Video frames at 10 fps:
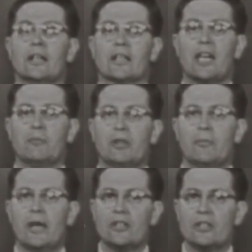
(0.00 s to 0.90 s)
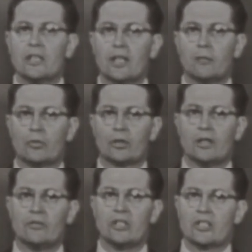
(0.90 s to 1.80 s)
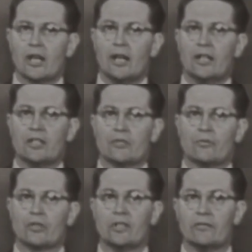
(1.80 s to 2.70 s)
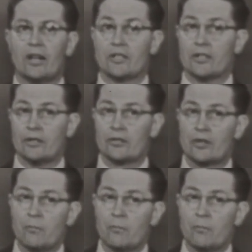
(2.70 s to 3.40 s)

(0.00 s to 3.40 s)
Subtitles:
came an amazing number of designs for devices,